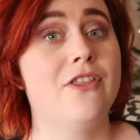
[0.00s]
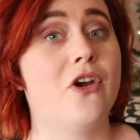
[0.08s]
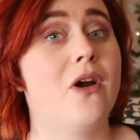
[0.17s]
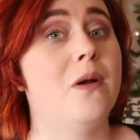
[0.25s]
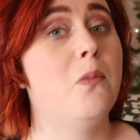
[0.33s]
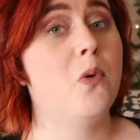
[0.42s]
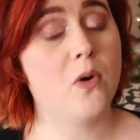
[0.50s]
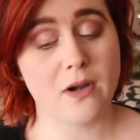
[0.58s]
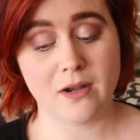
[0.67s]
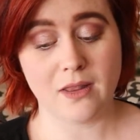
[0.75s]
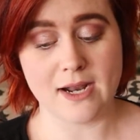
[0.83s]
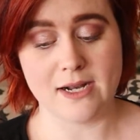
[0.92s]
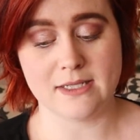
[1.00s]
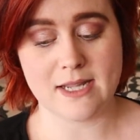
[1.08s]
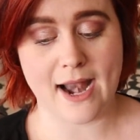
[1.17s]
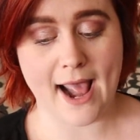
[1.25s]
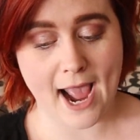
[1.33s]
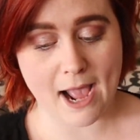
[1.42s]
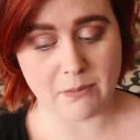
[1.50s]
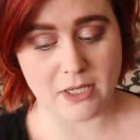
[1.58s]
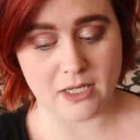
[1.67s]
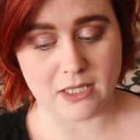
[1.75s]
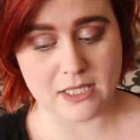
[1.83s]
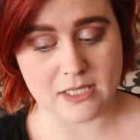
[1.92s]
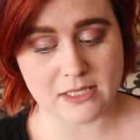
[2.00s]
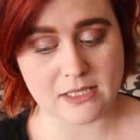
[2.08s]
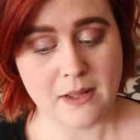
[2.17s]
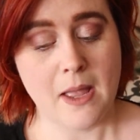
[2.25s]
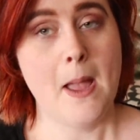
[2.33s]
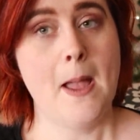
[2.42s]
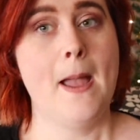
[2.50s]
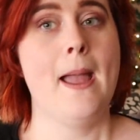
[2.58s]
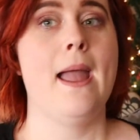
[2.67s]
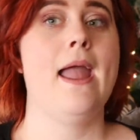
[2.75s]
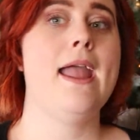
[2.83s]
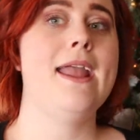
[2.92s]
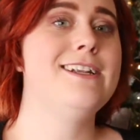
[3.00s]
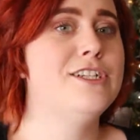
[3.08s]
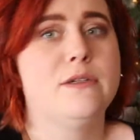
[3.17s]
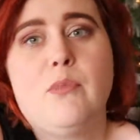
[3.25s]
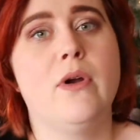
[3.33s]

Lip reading: There are important things that happen in this. It's just